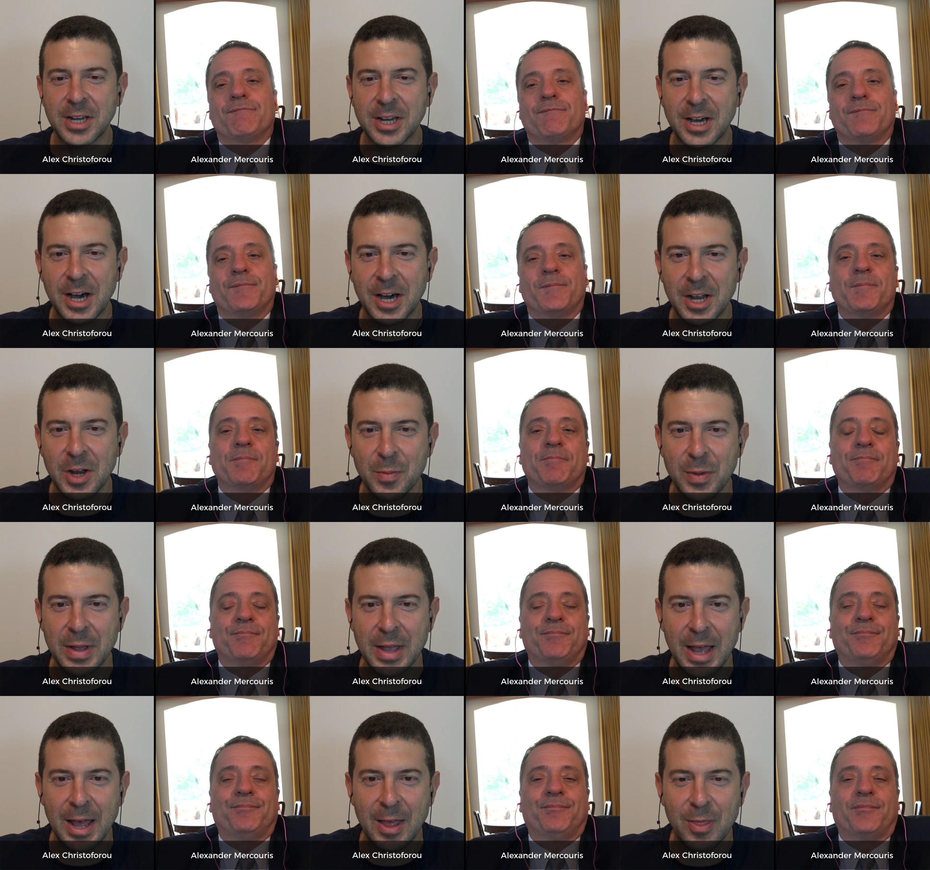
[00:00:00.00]

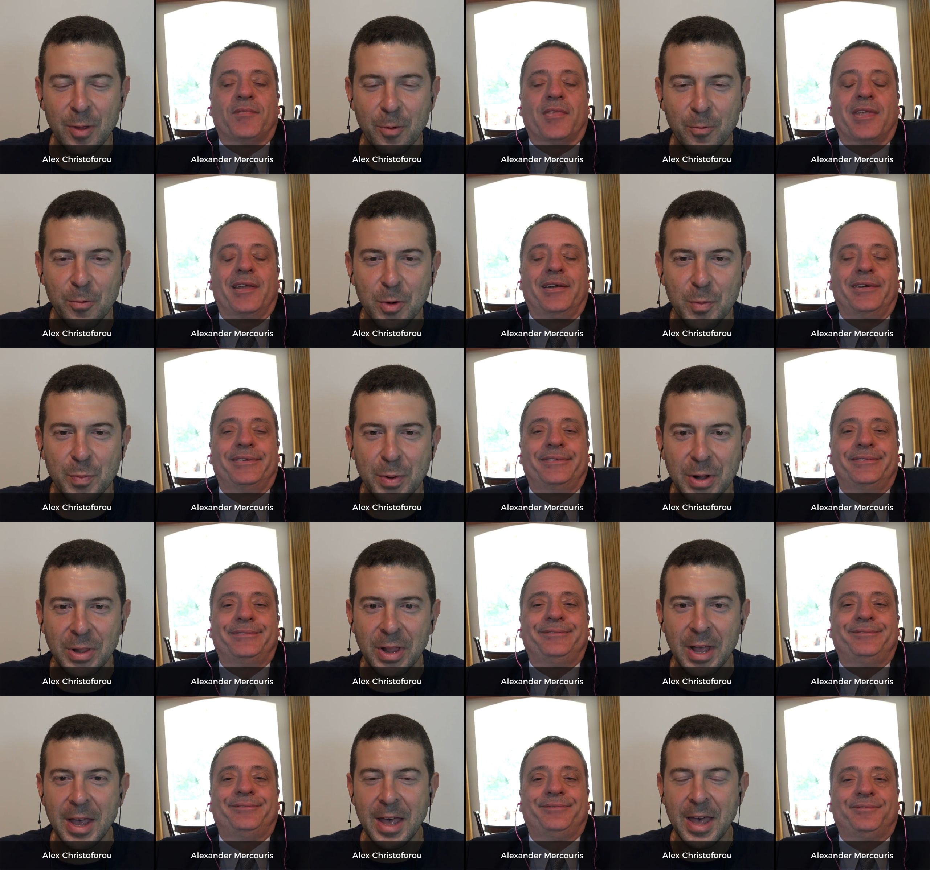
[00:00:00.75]
Speaker 1: economy and the
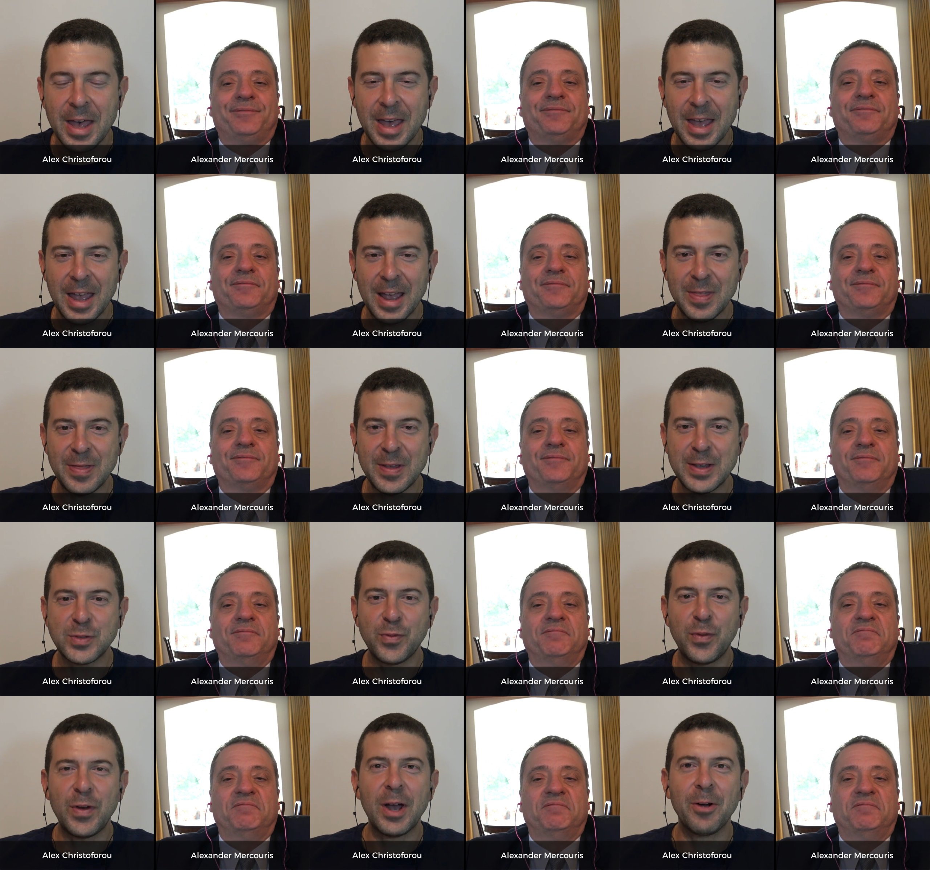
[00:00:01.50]
ruble in
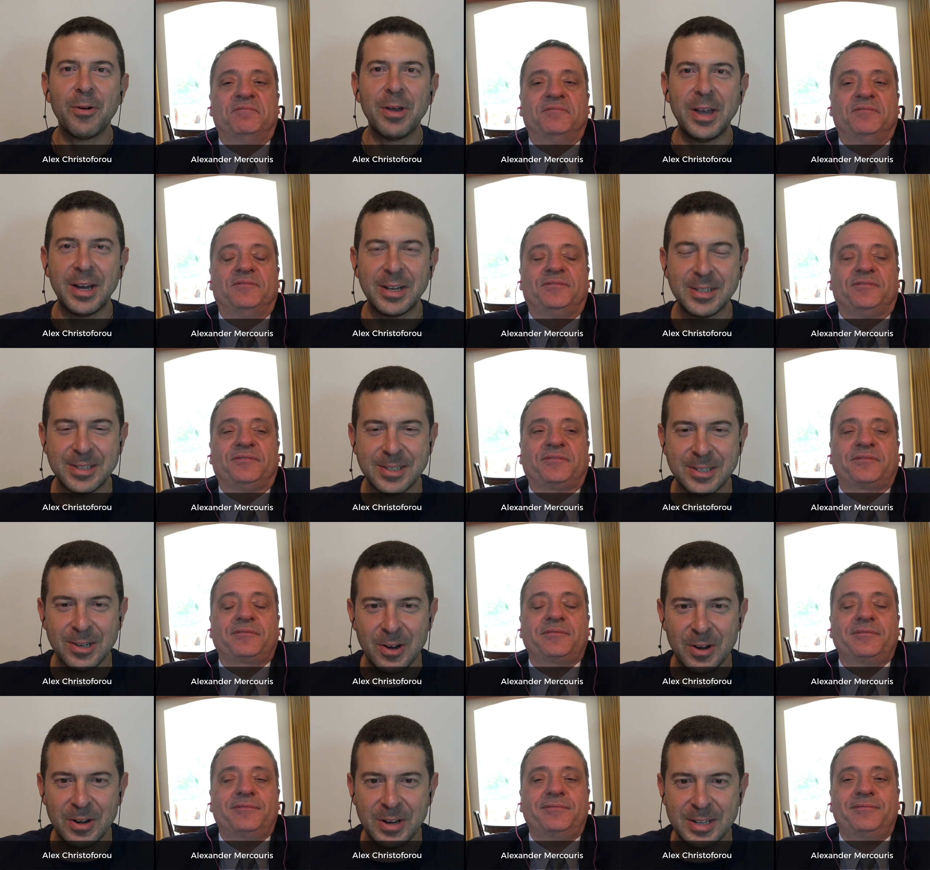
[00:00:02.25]
these very
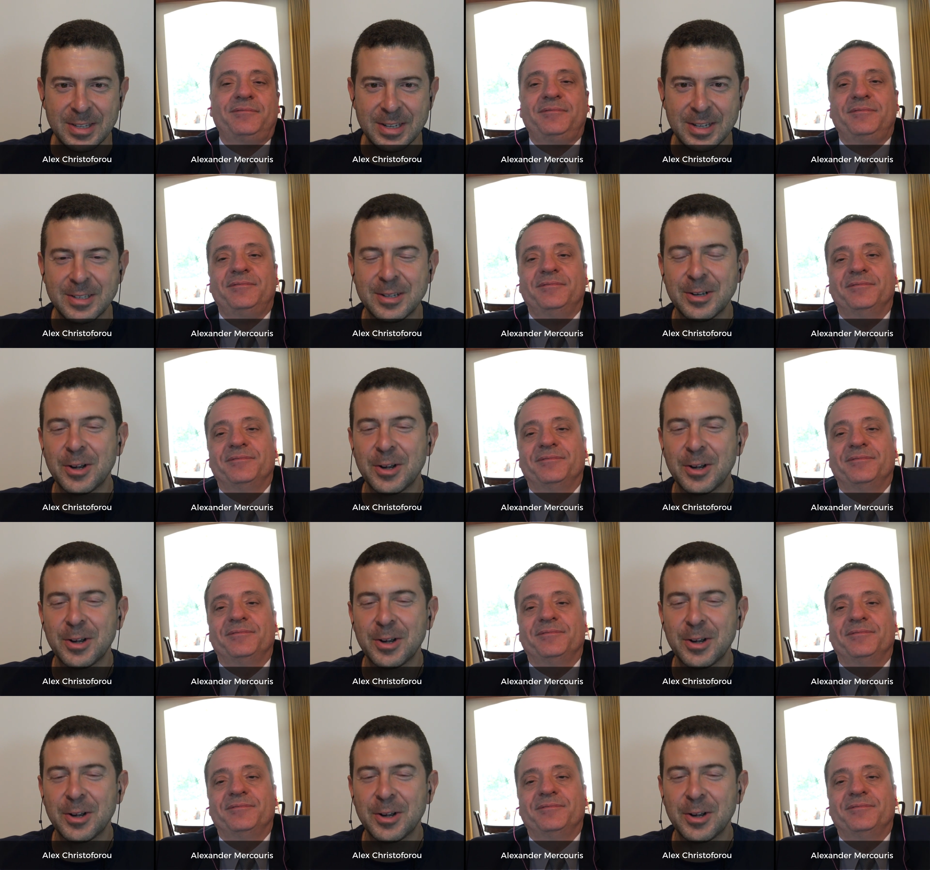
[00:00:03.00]
uncertain and